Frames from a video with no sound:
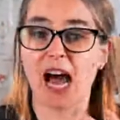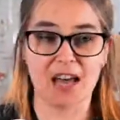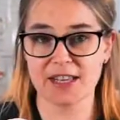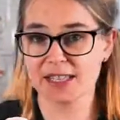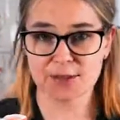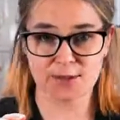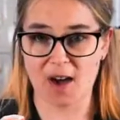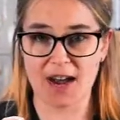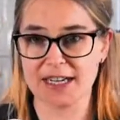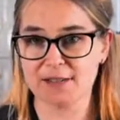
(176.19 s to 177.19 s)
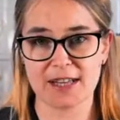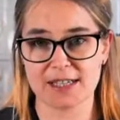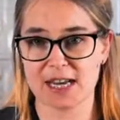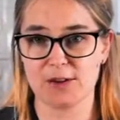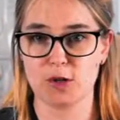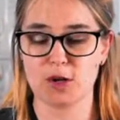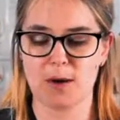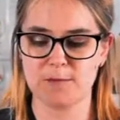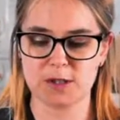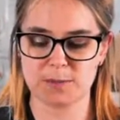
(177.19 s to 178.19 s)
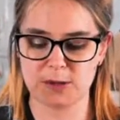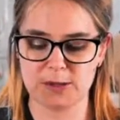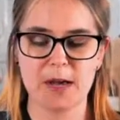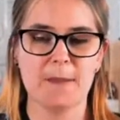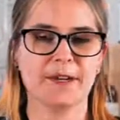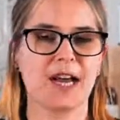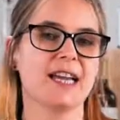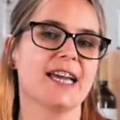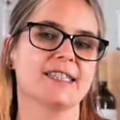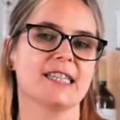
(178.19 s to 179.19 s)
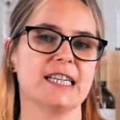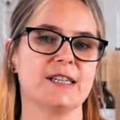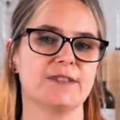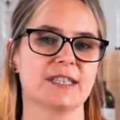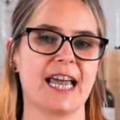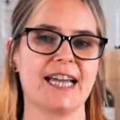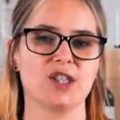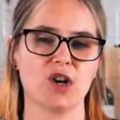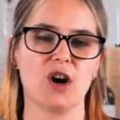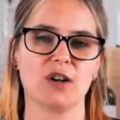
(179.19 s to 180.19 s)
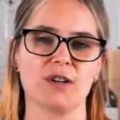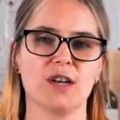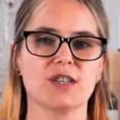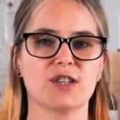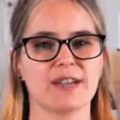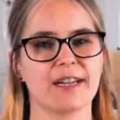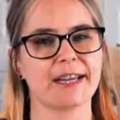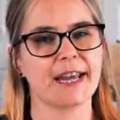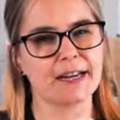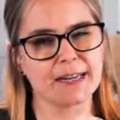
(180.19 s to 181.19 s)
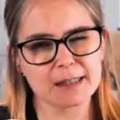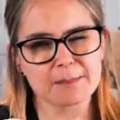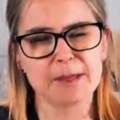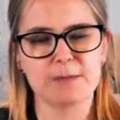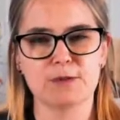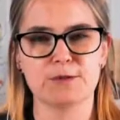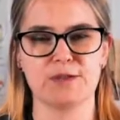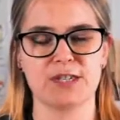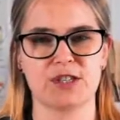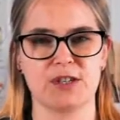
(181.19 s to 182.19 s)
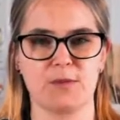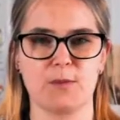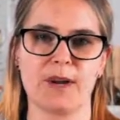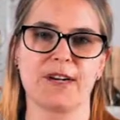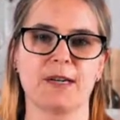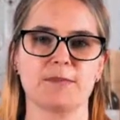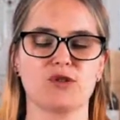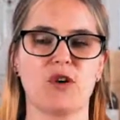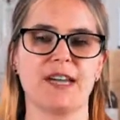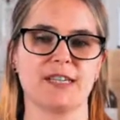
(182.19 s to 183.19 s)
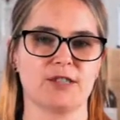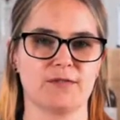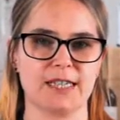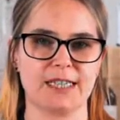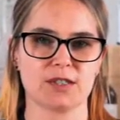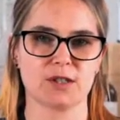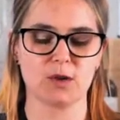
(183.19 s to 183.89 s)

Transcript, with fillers: and that's fine if that's how you're comfortable, but I like to leave the cage on so that I get a little bit more friction when I'm trying to release the